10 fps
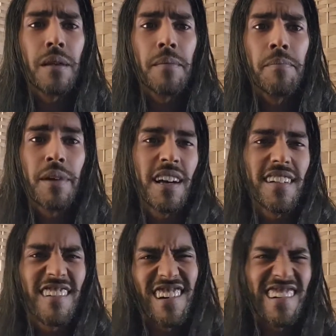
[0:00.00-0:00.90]
But,
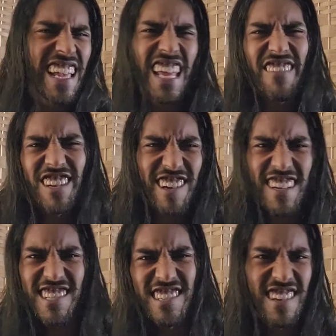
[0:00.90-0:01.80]
oh, I can't even trust
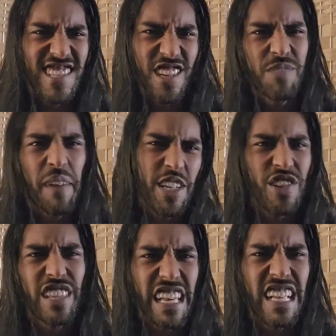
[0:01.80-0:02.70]
you because you're special
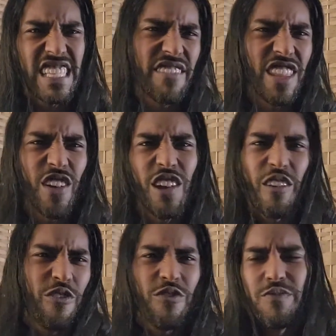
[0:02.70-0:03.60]
needs, even though you're
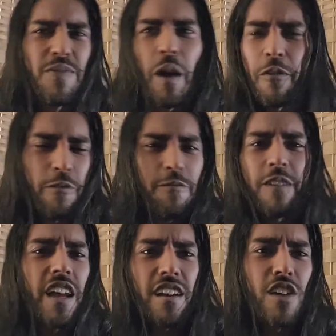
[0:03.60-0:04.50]
f a fucking hundred